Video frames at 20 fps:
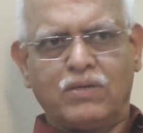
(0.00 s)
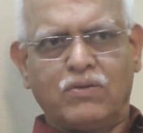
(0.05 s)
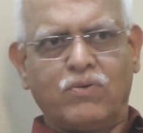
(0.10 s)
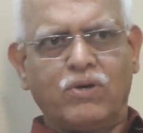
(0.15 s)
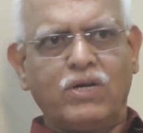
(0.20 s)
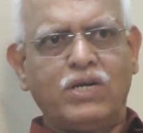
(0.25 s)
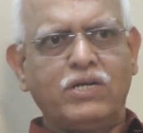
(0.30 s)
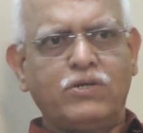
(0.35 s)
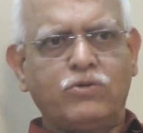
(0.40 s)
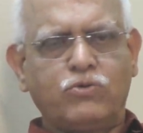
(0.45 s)

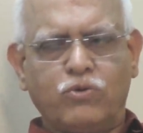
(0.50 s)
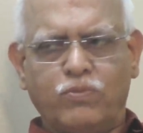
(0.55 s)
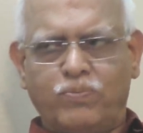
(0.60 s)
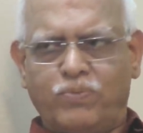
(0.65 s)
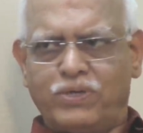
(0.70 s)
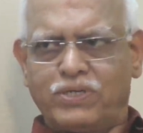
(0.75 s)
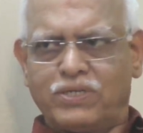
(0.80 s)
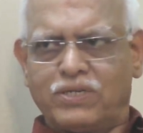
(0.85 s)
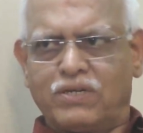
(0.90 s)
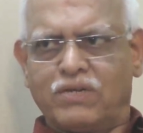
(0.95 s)
only
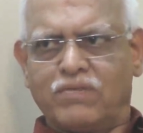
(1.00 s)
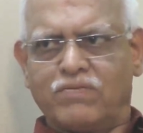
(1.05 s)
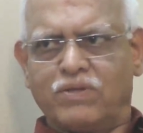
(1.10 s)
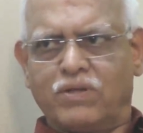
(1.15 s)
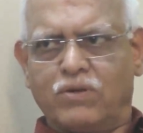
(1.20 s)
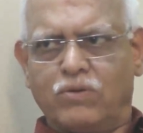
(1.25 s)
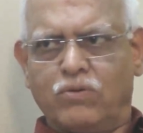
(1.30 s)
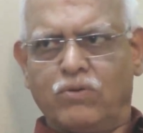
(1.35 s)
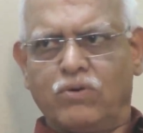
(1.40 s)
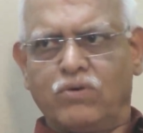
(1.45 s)
2% of
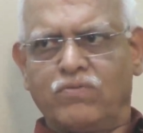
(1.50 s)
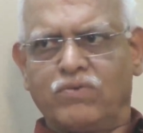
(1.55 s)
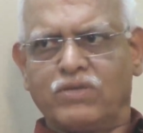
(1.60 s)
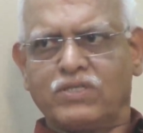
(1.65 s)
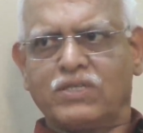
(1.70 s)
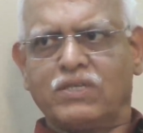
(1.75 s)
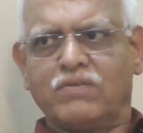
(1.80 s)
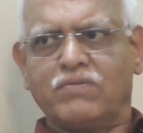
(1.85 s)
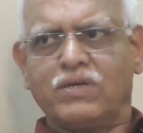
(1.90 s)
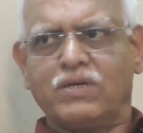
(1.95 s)
the loan
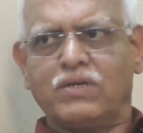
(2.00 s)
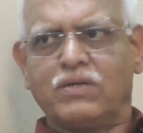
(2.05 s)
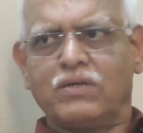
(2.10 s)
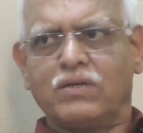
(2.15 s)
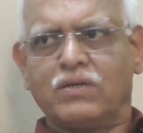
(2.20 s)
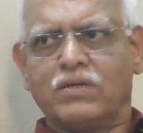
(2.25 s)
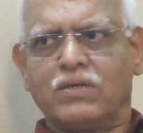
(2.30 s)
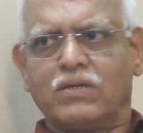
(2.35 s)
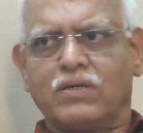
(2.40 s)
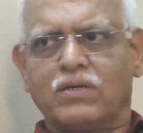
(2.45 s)
was given
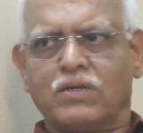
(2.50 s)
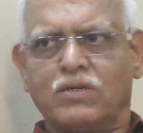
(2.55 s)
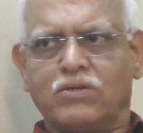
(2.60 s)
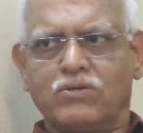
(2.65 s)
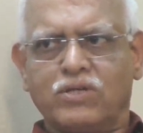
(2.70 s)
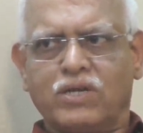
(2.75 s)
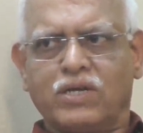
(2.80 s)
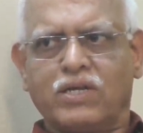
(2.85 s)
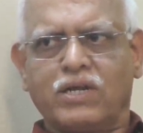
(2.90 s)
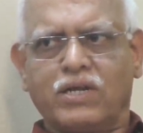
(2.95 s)

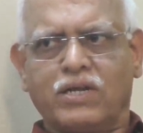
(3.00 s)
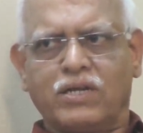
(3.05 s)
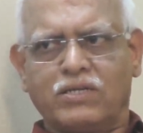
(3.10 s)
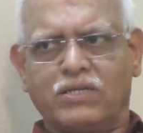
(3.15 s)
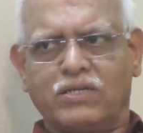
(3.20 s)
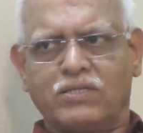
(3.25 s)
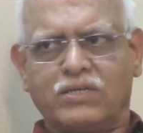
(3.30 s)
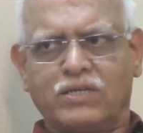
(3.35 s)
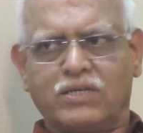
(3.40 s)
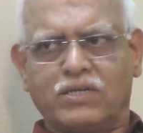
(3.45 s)
to the
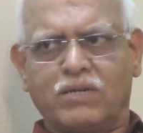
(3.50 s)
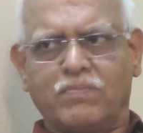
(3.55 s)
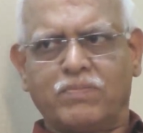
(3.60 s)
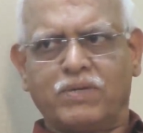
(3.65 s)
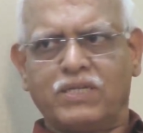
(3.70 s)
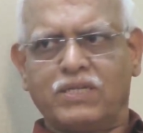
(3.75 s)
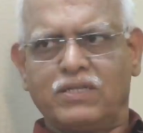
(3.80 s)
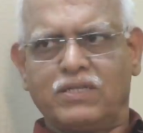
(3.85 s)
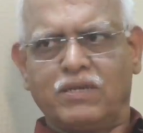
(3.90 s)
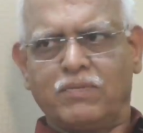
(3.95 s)
agriculture sector
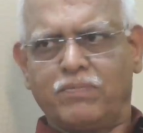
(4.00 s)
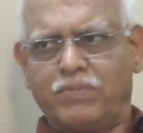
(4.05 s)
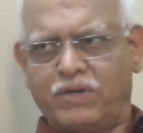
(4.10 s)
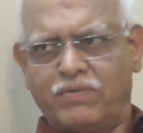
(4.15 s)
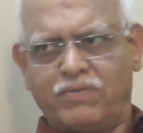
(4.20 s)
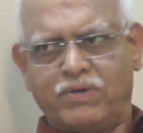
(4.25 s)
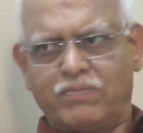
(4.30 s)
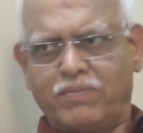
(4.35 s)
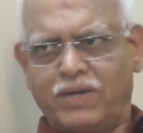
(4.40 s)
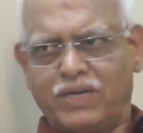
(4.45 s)
by the then
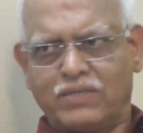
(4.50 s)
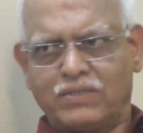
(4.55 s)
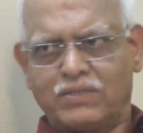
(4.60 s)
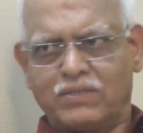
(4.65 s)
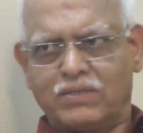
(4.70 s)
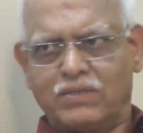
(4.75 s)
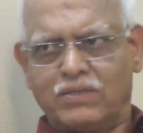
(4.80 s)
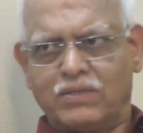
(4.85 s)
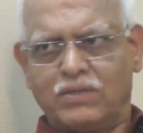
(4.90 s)
private banks.